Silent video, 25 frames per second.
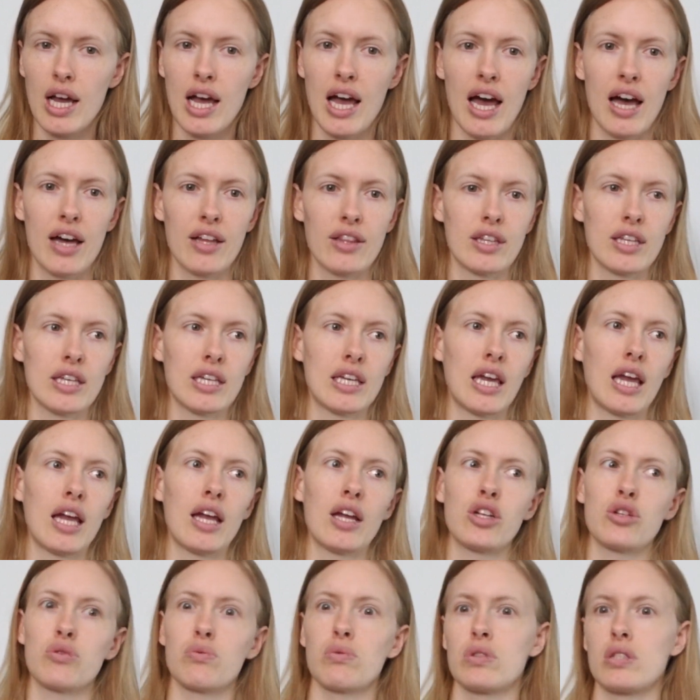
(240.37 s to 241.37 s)
and the
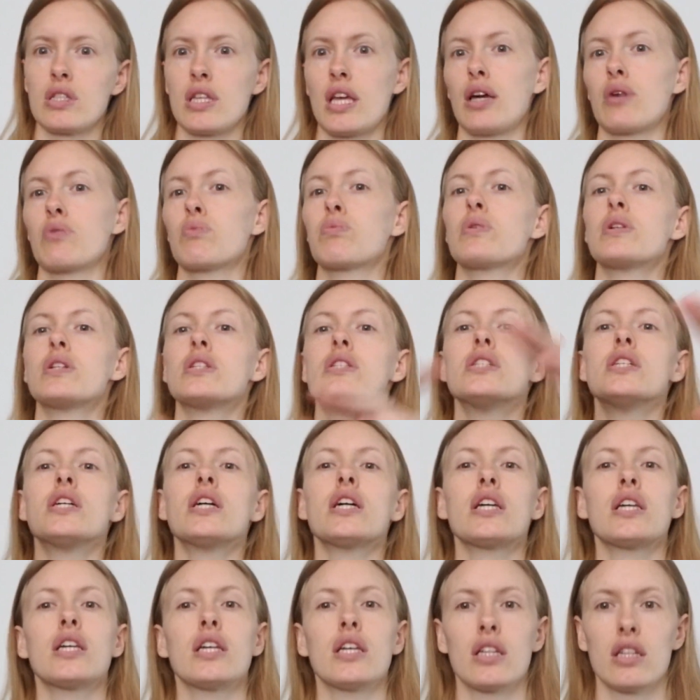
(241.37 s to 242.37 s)
gauge was like
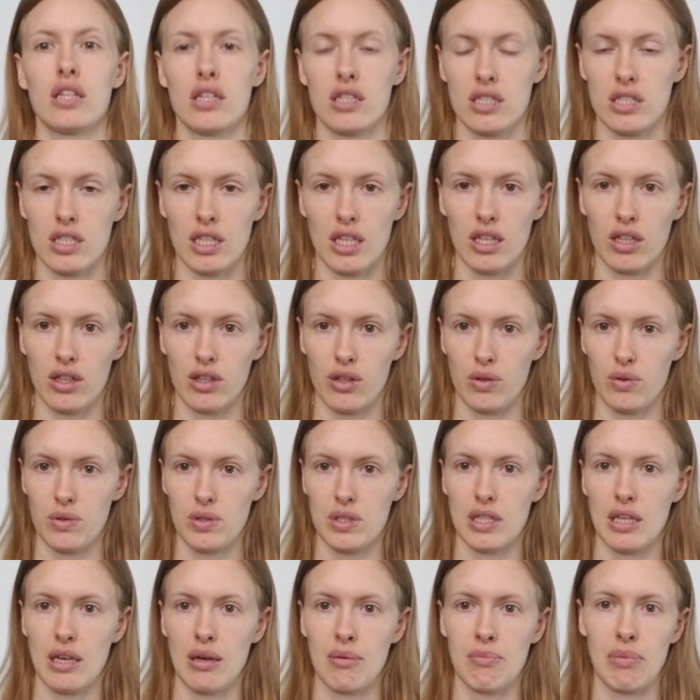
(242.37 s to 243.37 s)
ridiculously
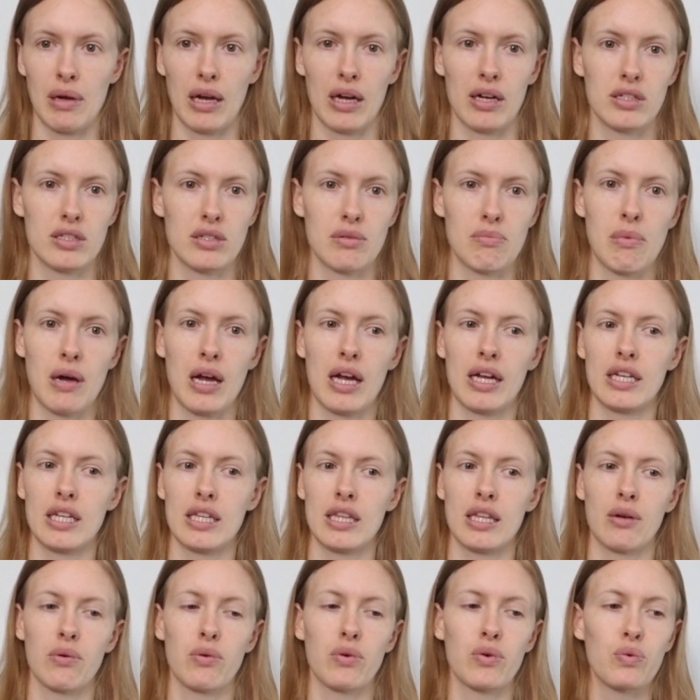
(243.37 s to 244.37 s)
loose compared to mine.
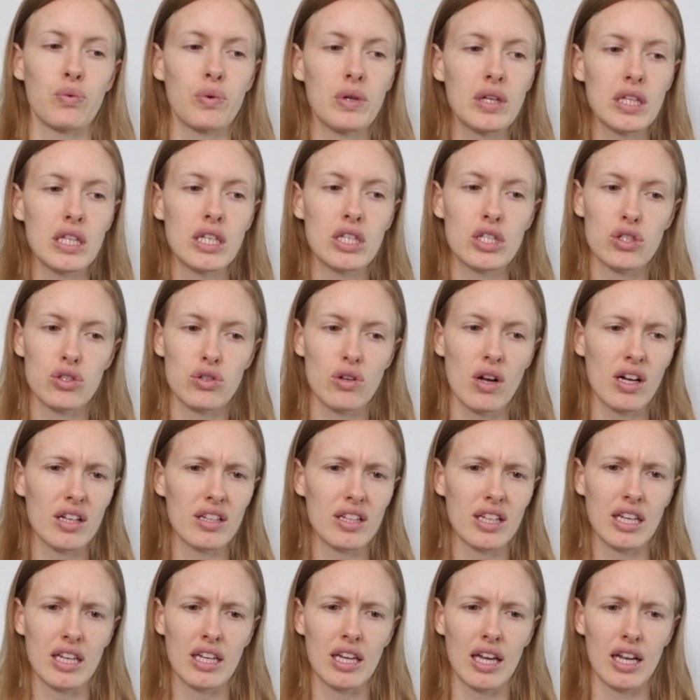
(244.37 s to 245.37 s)
And they were really
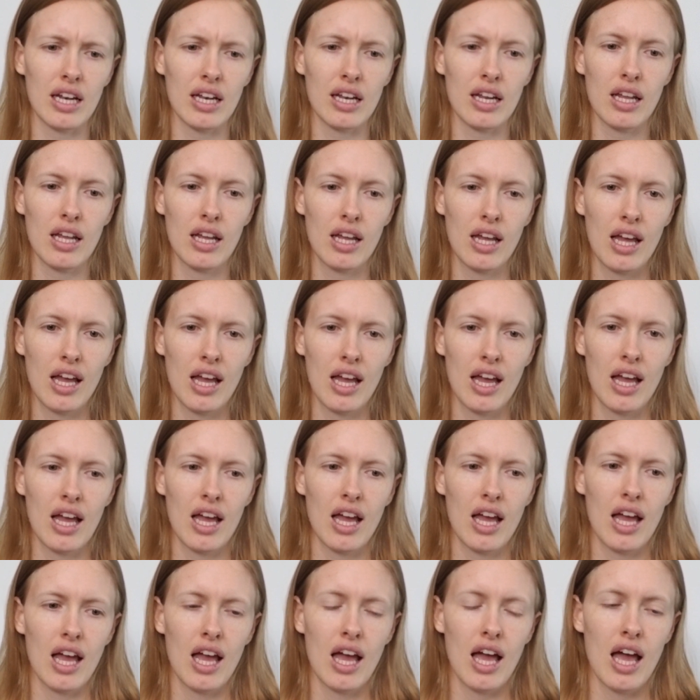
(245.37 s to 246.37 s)
struggling. And
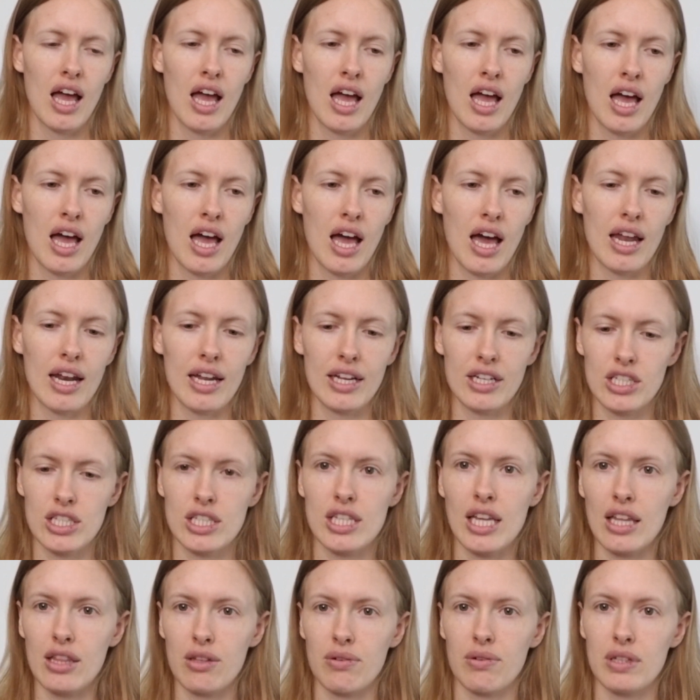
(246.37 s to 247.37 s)
I just
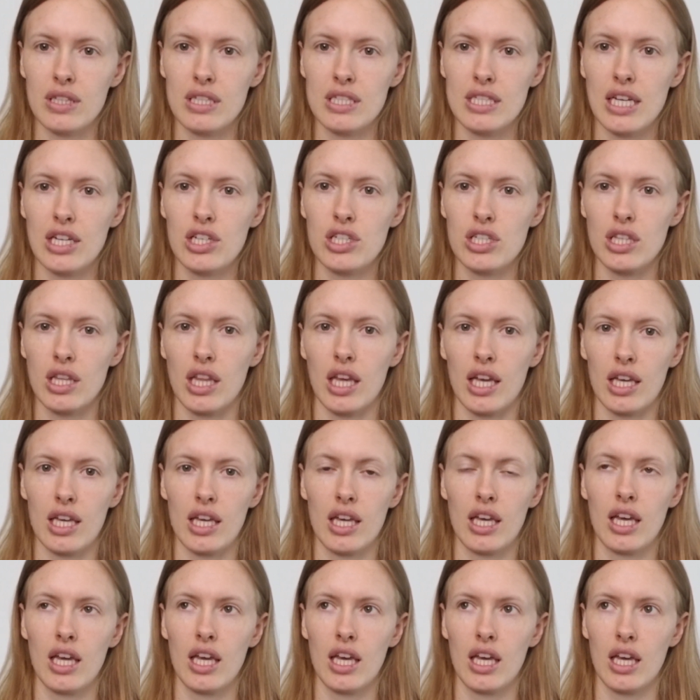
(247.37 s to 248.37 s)
had the realization, like,
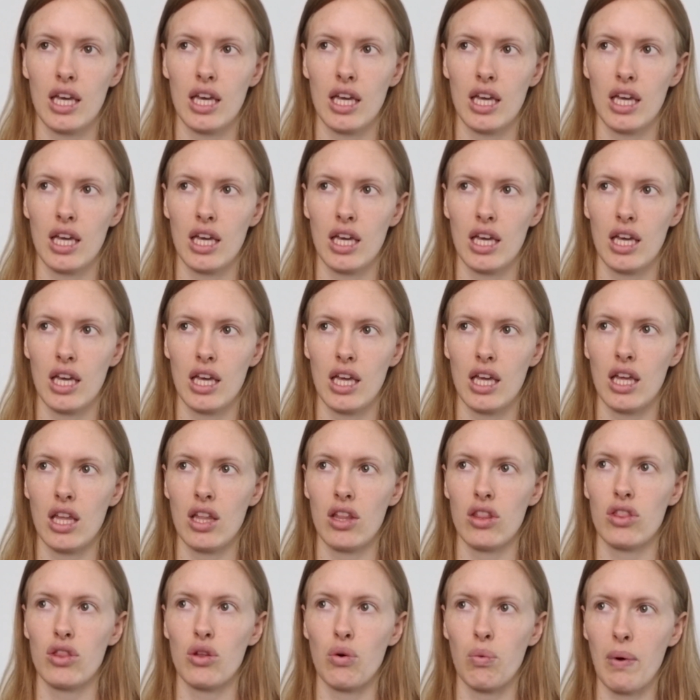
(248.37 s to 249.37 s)

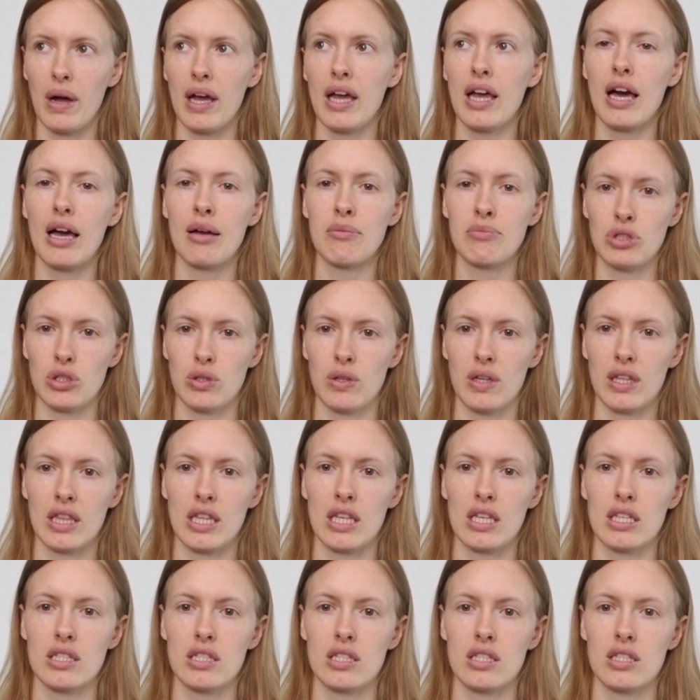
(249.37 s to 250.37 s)
the way I'm doing
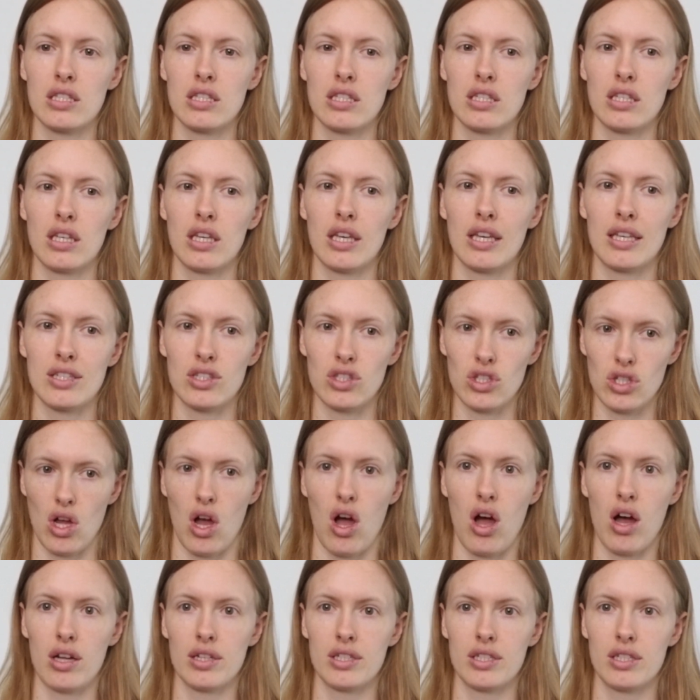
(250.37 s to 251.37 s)
this is
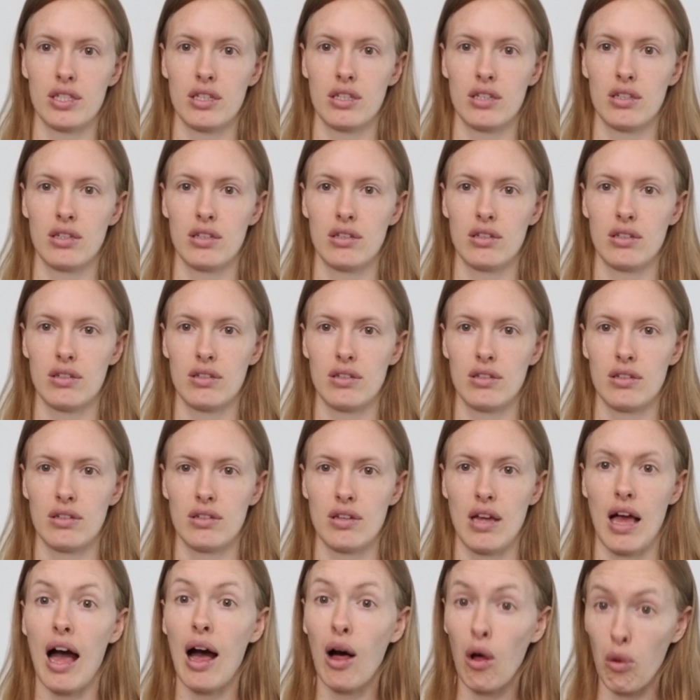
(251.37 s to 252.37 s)
not
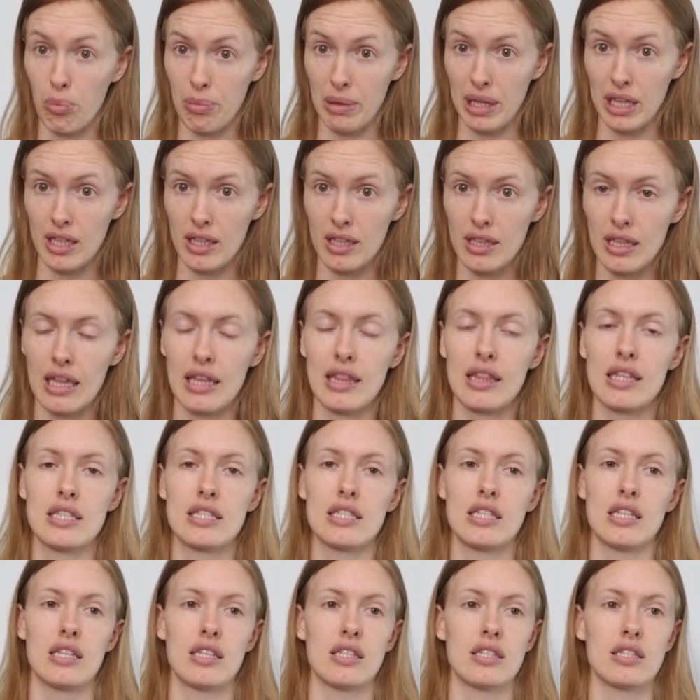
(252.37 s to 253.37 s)
helping. Like,
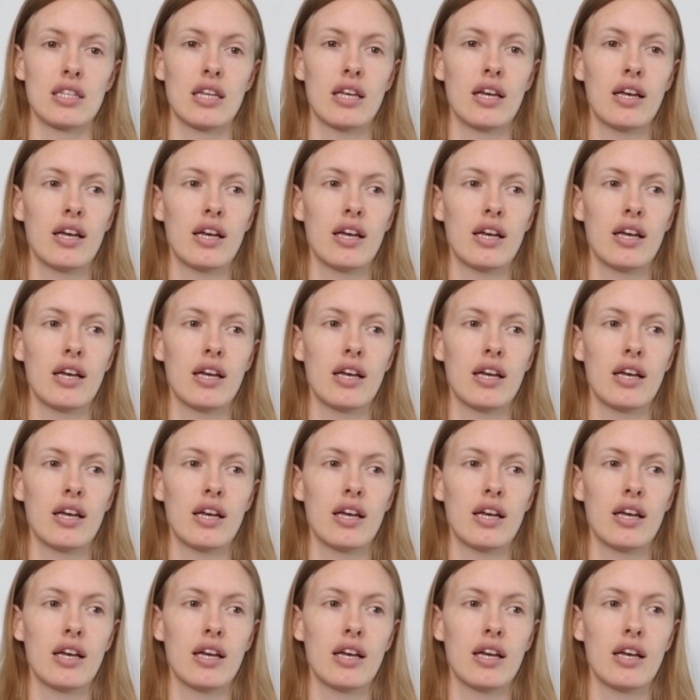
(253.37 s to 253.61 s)
this is